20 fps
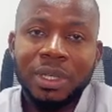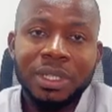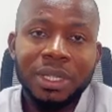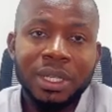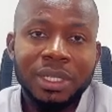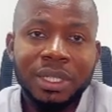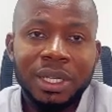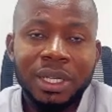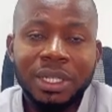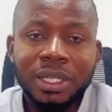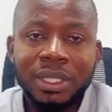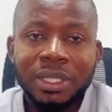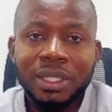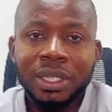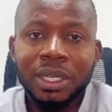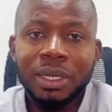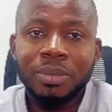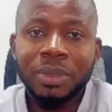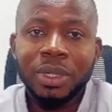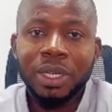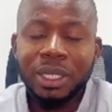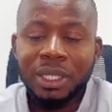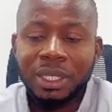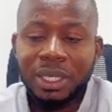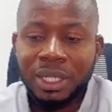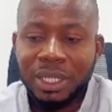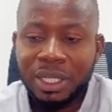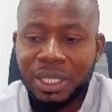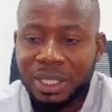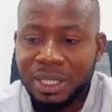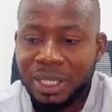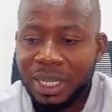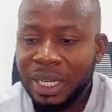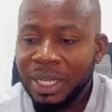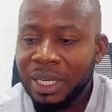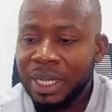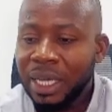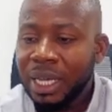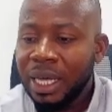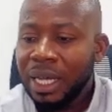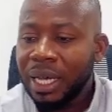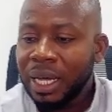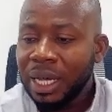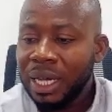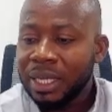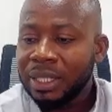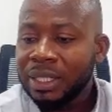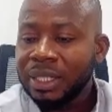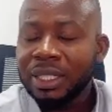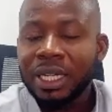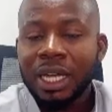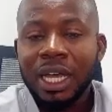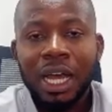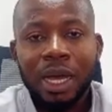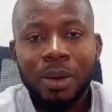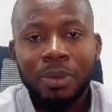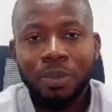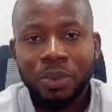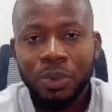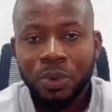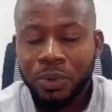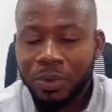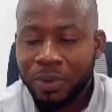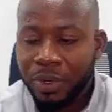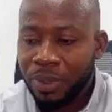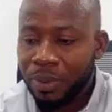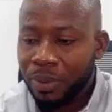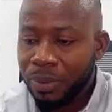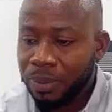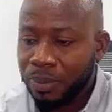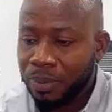as I said, is the design and approval.